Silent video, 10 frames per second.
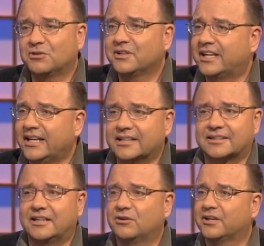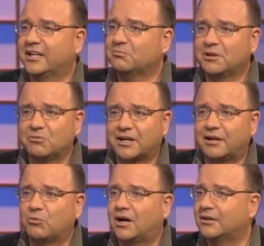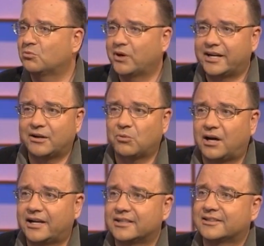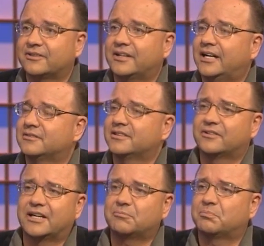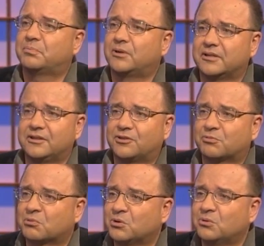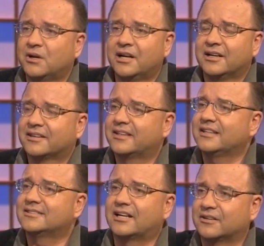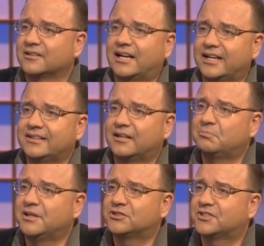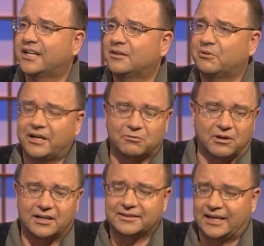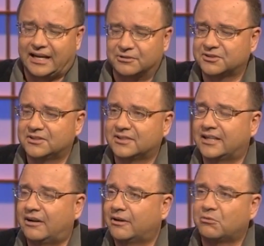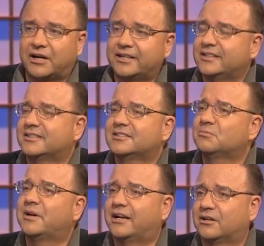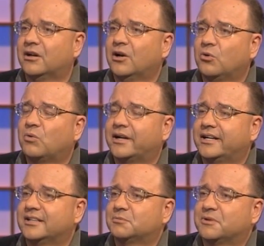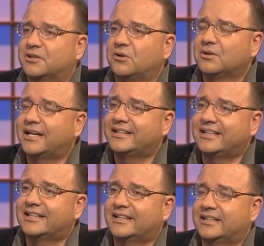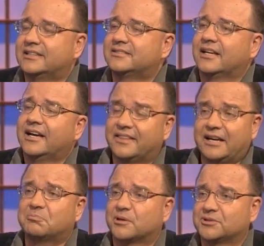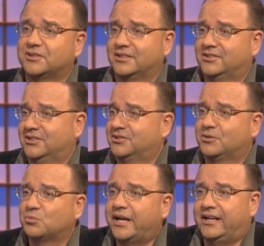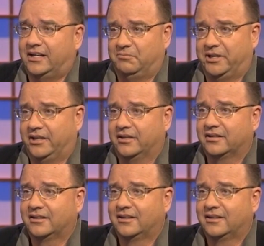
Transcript: don't get it. They don't get me what I want when I want it. They're not pulling through. Things aren't lined up each day the way I want. The house isn't how I want it. It doesn't matter what it is, but the whole idea is that person exists to wait on me.